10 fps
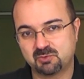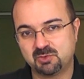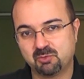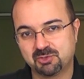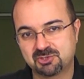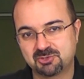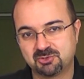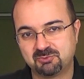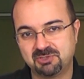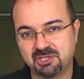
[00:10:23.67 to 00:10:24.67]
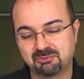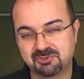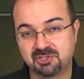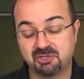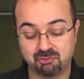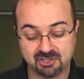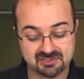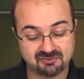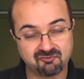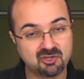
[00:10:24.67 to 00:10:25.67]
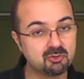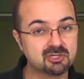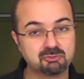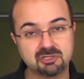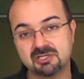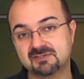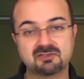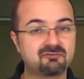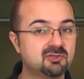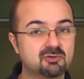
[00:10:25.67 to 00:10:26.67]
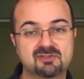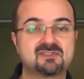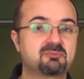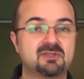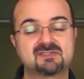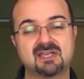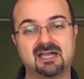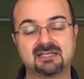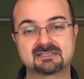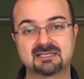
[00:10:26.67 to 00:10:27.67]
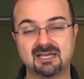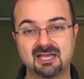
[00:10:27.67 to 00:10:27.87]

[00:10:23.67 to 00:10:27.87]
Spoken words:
We want to be able to give you just a few ingredients, a few recipes, and